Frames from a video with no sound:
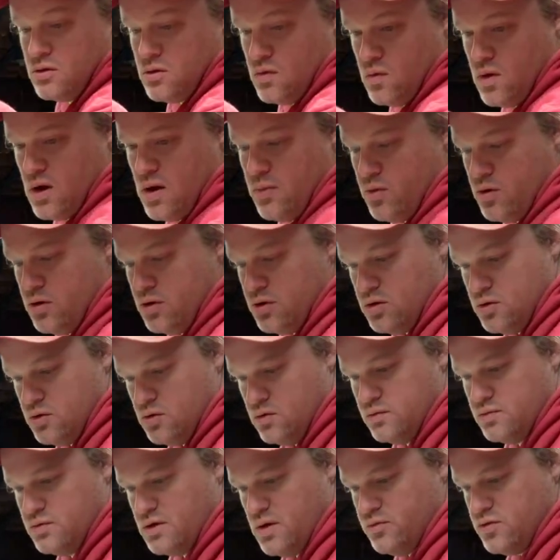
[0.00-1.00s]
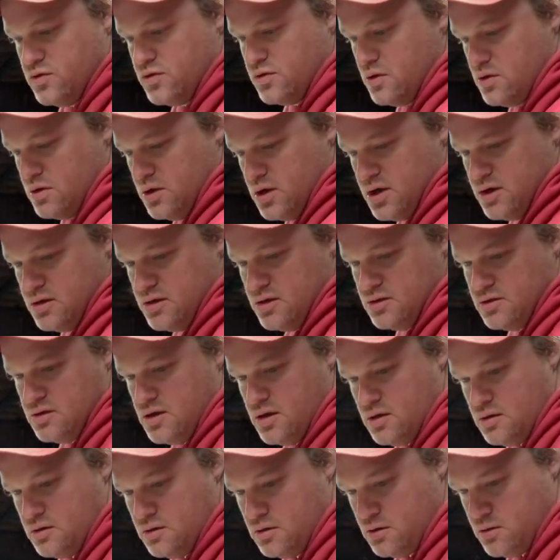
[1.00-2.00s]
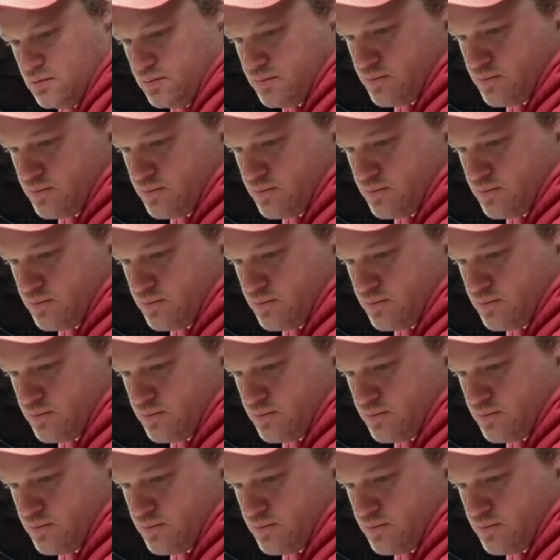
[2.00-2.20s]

what I'm gonna do? I'm just gonna lay these down here.